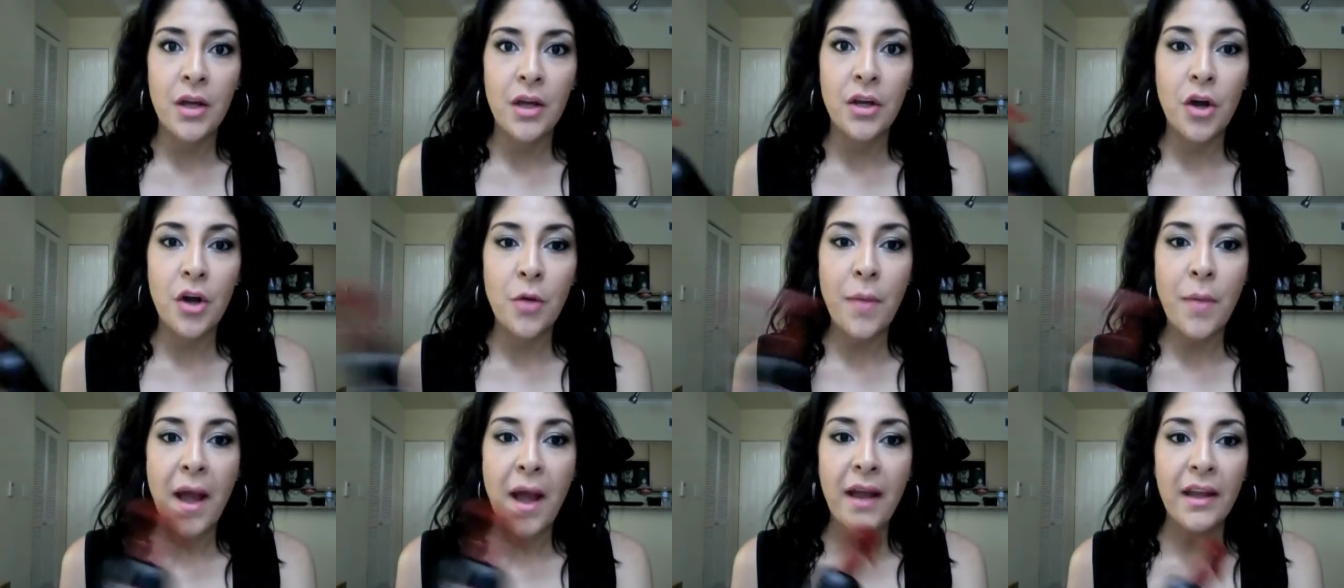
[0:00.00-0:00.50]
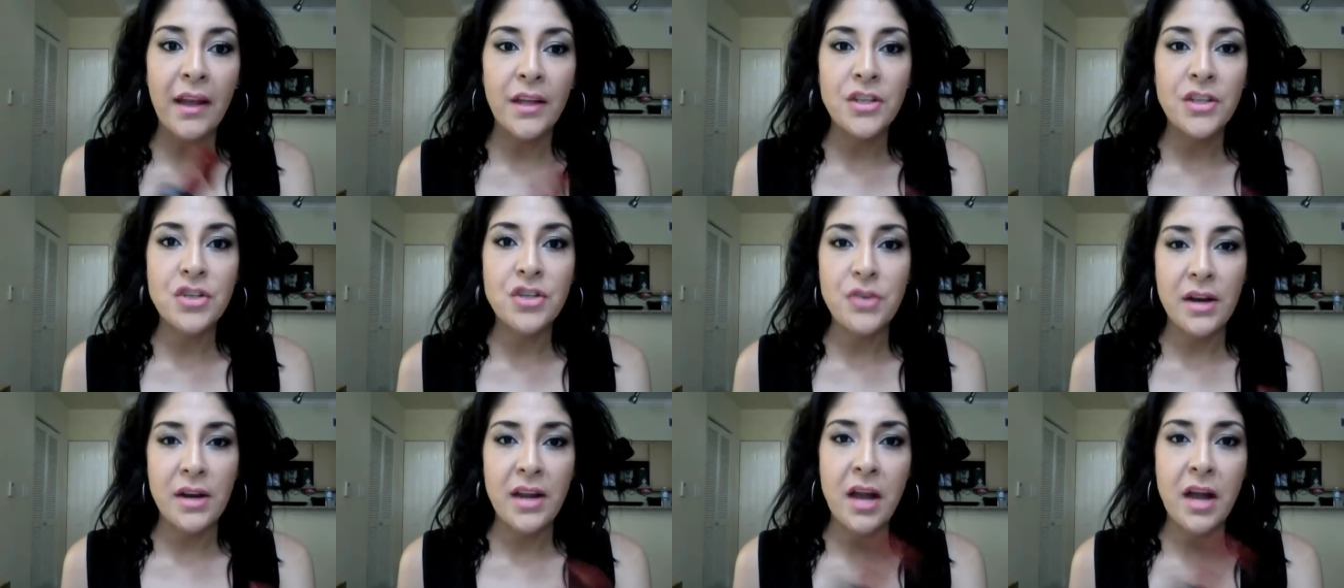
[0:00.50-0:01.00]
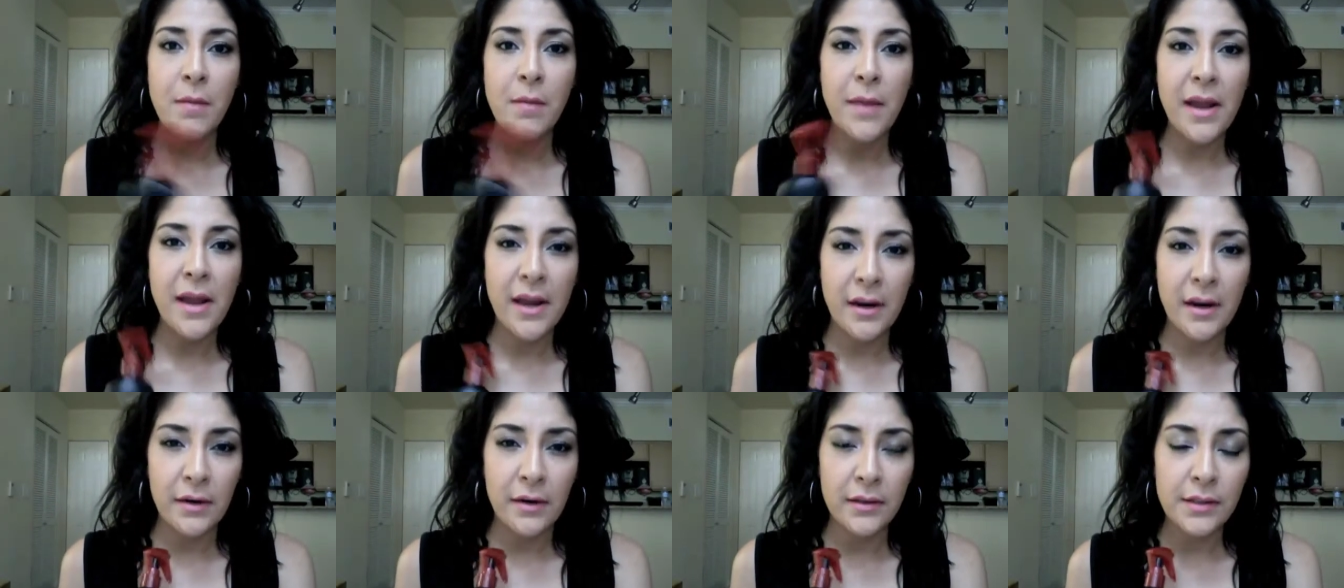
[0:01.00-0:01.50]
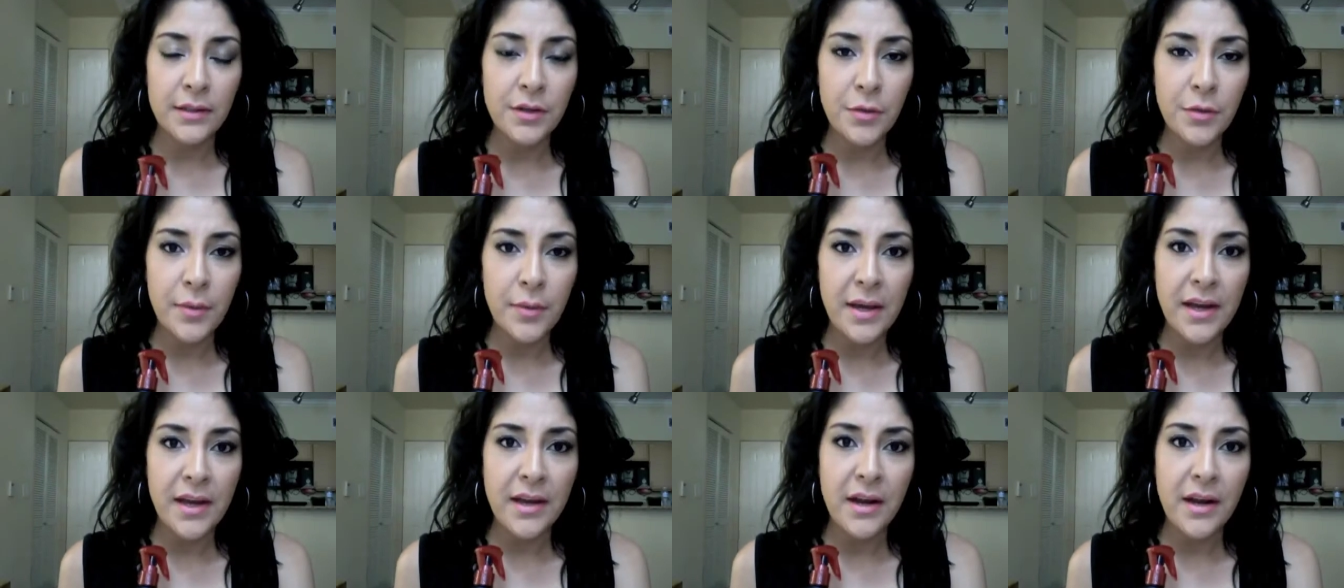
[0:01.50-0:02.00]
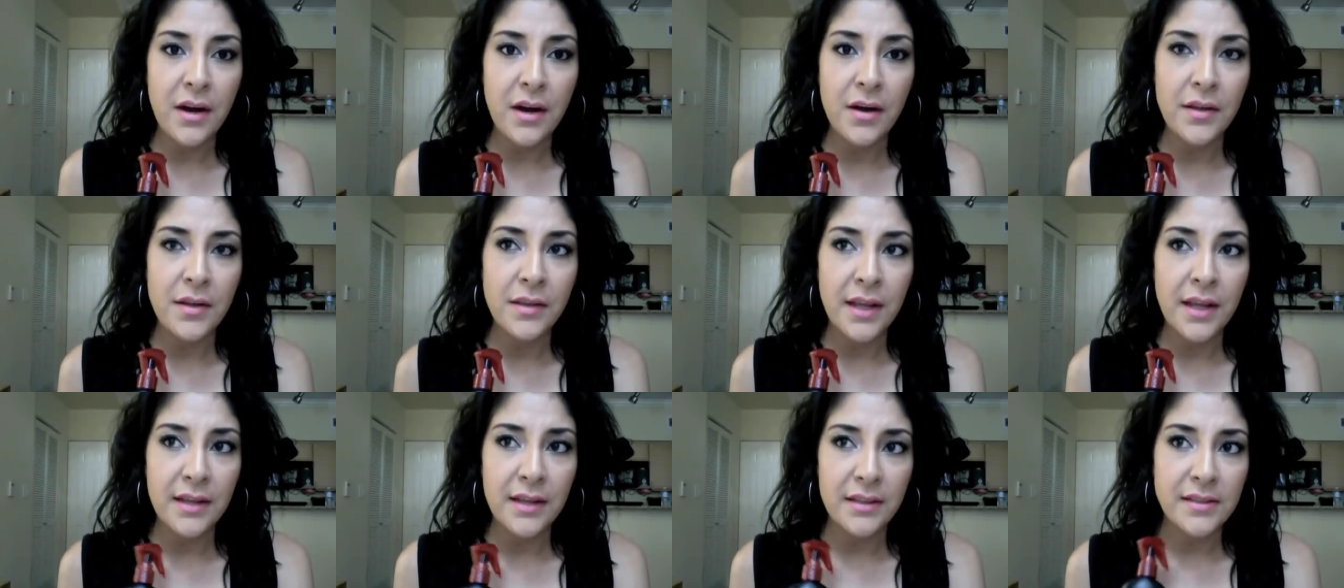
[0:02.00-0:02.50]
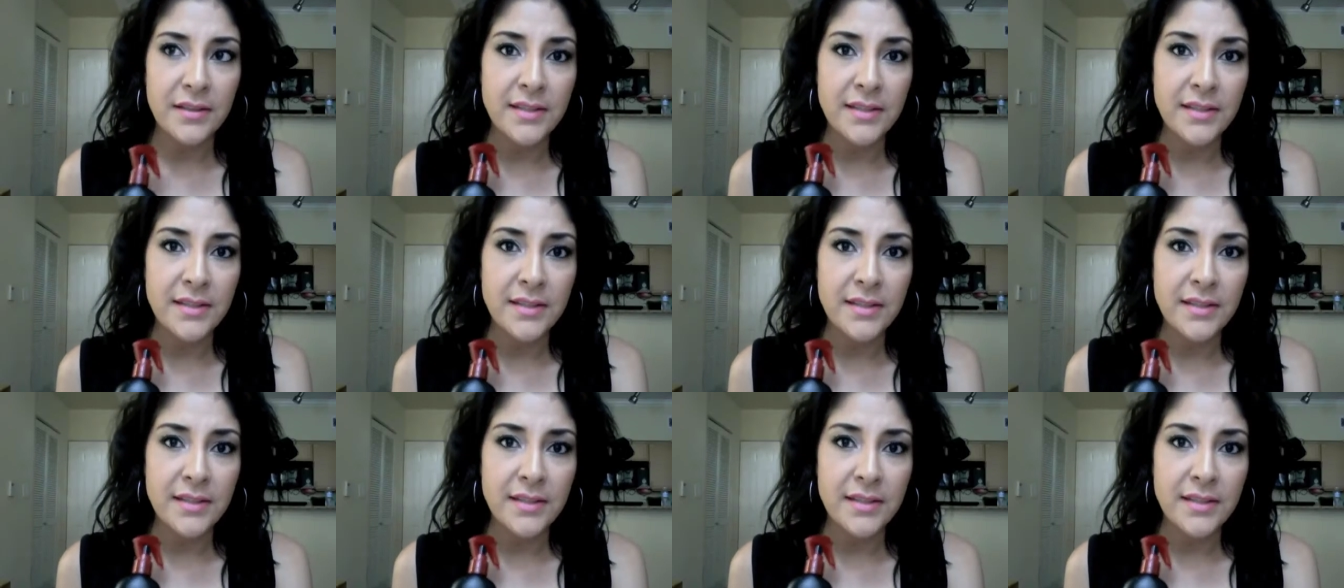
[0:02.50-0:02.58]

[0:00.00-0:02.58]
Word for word: go back and straighten out my hair a little bit on like